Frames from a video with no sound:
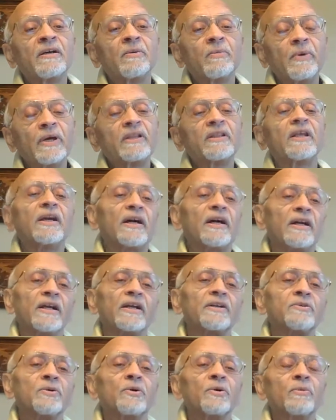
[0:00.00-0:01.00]
when they are
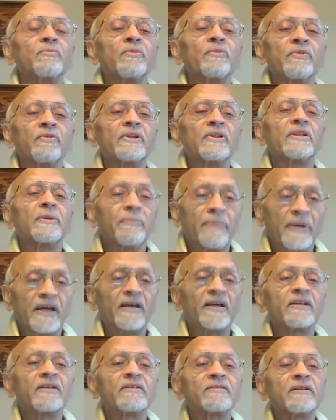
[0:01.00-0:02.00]
at home with the
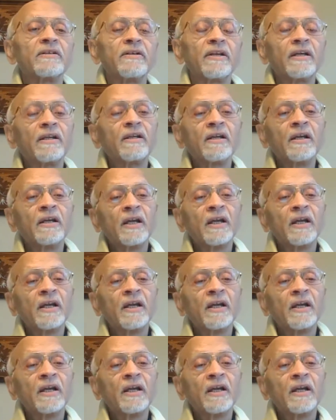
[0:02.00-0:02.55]
parents, right?